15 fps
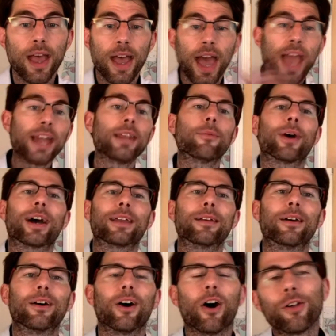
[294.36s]
Anyway,
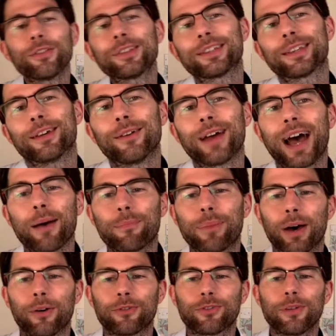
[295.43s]
on to our
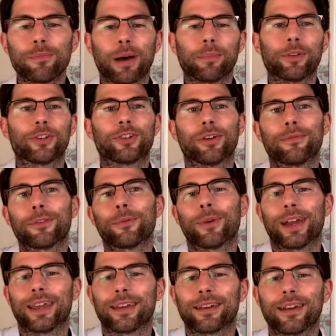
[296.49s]
poetry publisher of the
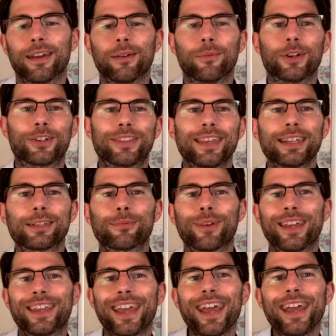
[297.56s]
week, which this
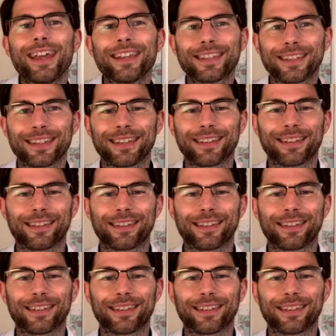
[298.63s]
week is